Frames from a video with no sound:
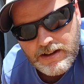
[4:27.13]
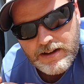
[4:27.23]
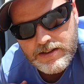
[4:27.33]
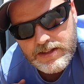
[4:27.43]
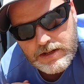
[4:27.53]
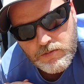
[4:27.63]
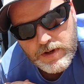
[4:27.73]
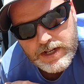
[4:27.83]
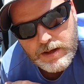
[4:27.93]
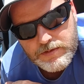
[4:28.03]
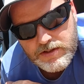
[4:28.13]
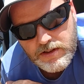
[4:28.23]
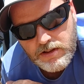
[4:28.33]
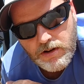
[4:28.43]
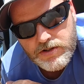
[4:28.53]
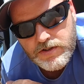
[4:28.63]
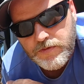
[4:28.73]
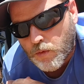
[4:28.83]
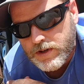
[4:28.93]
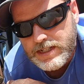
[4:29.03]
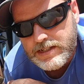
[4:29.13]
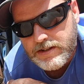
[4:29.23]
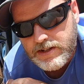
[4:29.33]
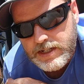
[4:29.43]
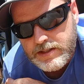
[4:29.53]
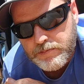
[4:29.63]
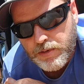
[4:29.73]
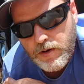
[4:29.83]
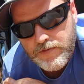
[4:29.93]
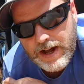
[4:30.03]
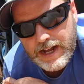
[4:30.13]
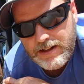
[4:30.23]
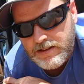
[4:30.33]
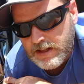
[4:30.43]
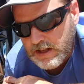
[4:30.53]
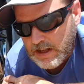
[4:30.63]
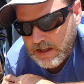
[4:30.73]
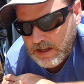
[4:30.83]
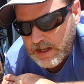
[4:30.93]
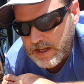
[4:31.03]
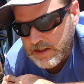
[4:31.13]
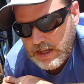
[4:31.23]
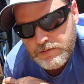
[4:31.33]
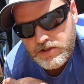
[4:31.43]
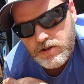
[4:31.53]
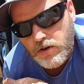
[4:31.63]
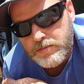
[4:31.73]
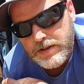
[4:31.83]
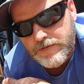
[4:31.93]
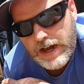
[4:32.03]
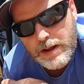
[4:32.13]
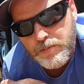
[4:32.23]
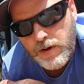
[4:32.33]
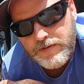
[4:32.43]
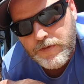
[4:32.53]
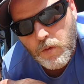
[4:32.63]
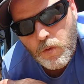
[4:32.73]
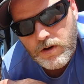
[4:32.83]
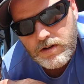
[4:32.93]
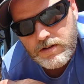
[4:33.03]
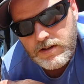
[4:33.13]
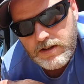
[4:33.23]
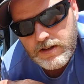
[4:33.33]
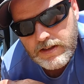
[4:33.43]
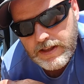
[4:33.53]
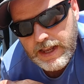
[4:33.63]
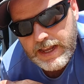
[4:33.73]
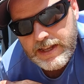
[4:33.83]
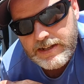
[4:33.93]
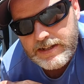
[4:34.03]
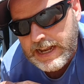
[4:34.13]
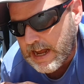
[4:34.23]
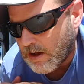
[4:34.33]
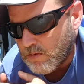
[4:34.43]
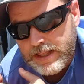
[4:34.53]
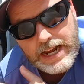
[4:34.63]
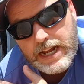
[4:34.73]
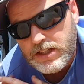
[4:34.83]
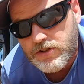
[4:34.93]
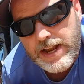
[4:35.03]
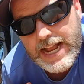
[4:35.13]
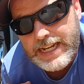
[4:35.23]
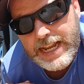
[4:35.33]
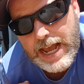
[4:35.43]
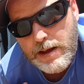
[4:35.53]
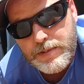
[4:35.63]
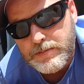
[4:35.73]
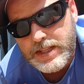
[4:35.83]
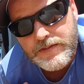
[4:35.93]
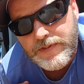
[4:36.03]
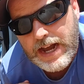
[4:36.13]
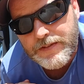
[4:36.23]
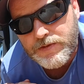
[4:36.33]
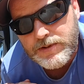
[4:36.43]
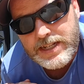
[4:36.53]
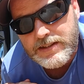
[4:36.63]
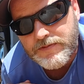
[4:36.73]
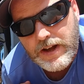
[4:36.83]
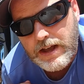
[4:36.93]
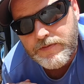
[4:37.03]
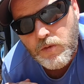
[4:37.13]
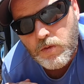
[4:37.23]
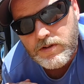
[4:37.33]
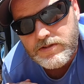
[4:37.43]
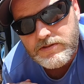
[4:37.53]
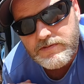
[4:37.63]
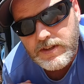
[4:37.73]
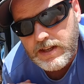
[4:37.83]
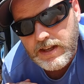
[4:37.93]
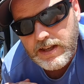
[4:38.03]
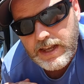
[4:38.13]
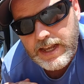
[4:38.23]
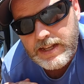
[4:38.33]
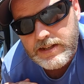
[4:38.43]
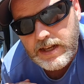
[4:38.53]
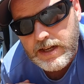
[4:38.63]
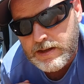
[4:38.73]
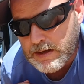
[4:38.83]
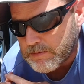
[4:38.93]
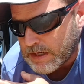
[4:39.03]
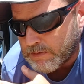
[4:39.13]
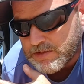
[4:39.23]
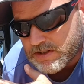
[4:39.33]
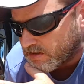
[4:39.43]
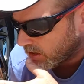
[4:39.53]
on and went up to the larger 40 series profile, it was showing me 5.4. And now I got the Draggy app, I'm in the 5.3s and 5.4s. And I mean, I'm just